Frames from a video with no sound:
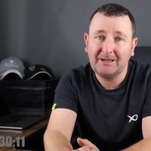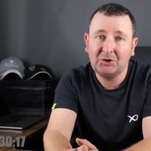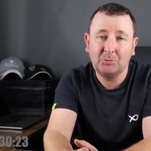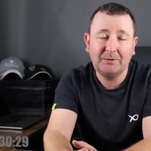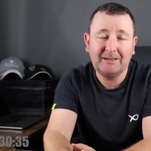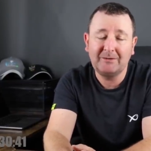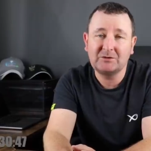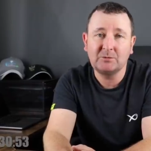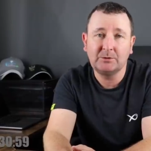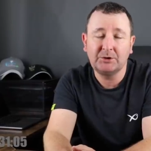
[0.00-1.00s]
it could be
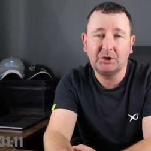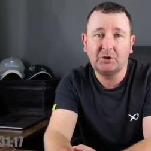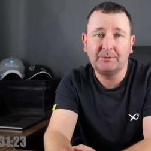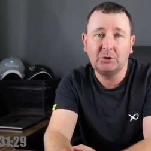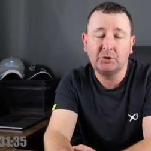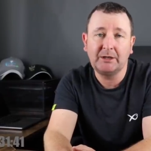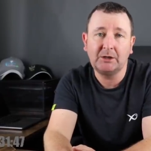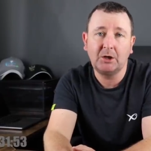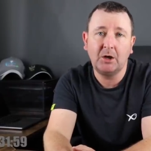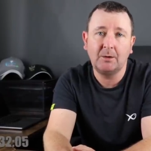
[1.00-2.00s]
inevitable that you're going to be
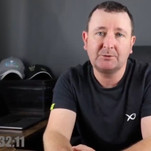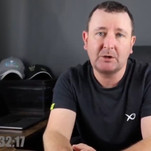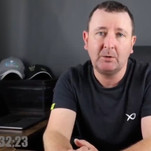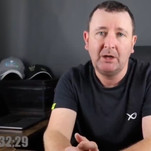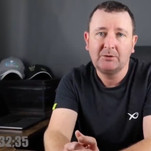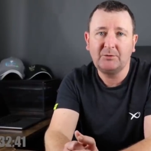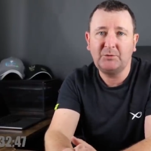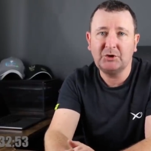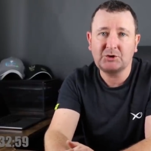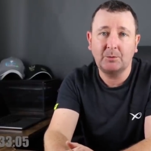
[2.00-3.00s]
hooking carp. So the
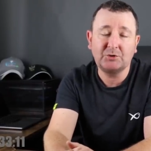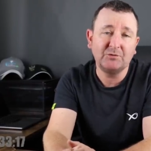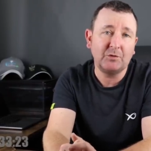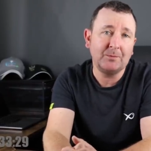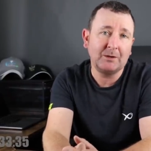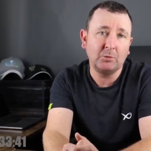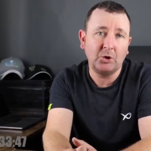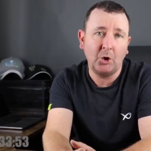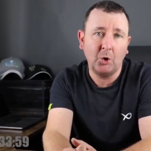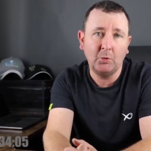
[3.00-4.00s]
first option for me would
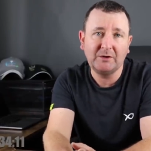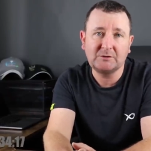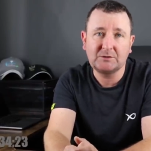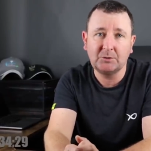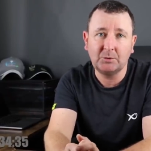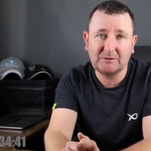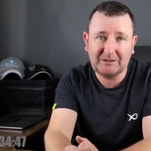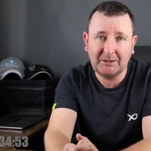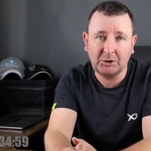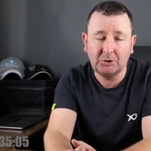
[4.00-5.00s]
always to
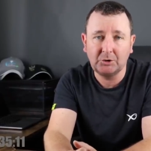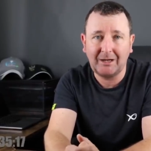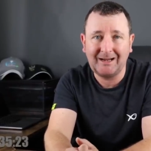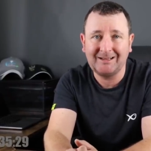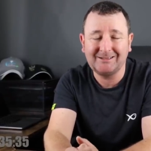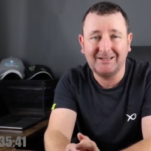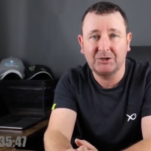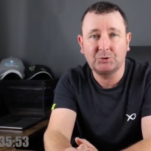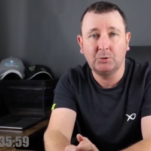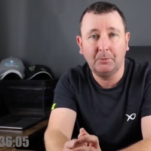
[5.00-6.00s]
take a look at the
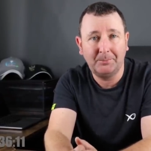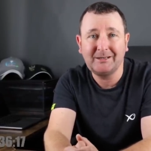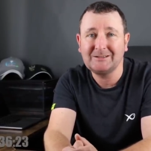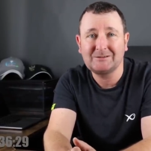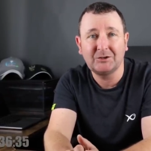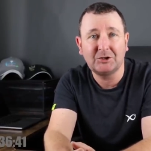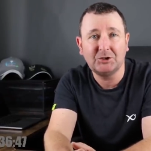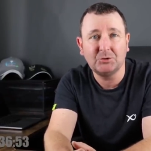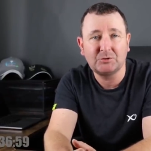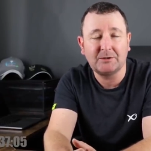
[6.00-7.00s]
actual baits that you're
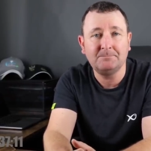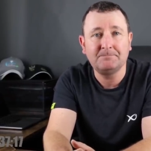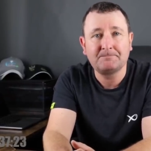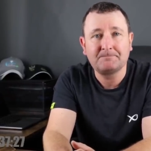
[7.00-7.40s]
using.